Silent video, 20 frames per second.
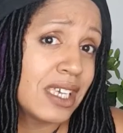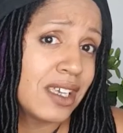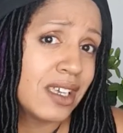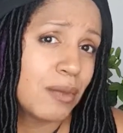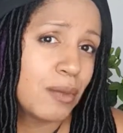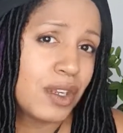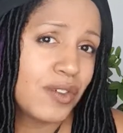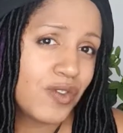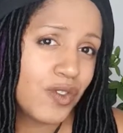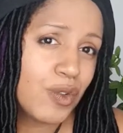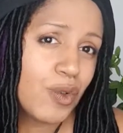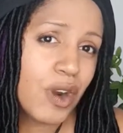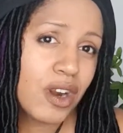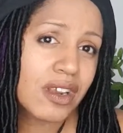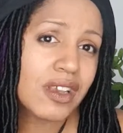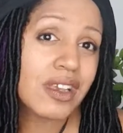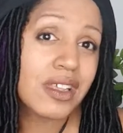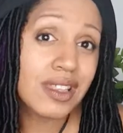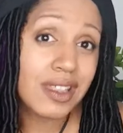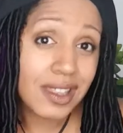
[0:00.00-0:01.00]
But if you
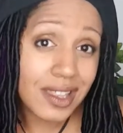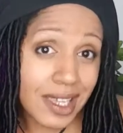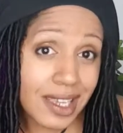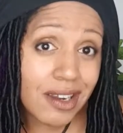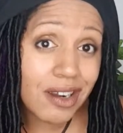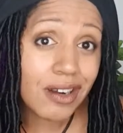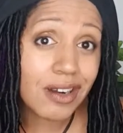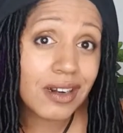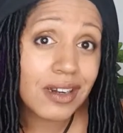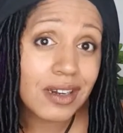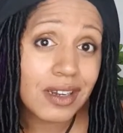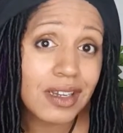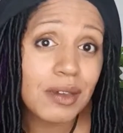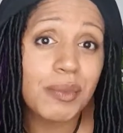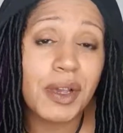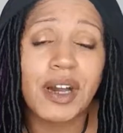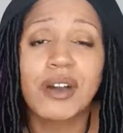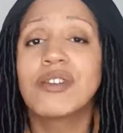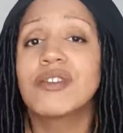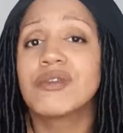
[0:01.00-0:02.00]
are clear
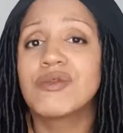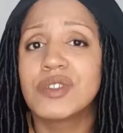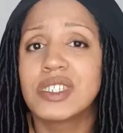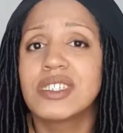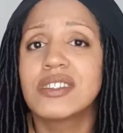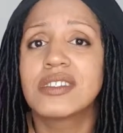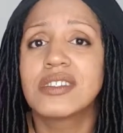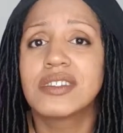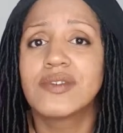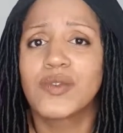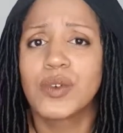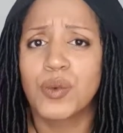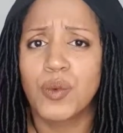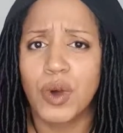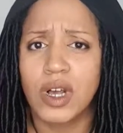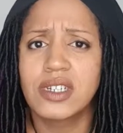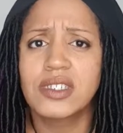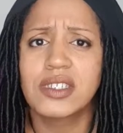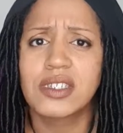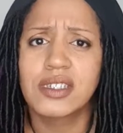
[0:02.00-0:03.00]
about your reasons for
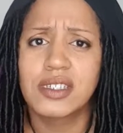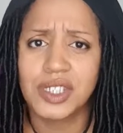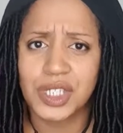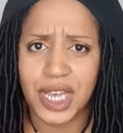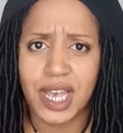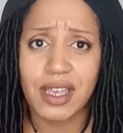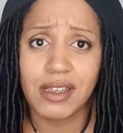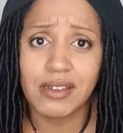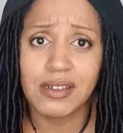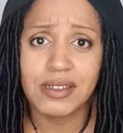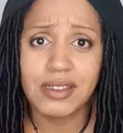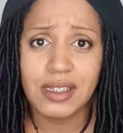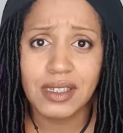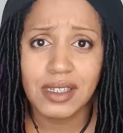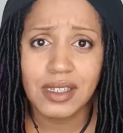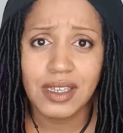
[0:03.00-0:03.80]
wanting a child,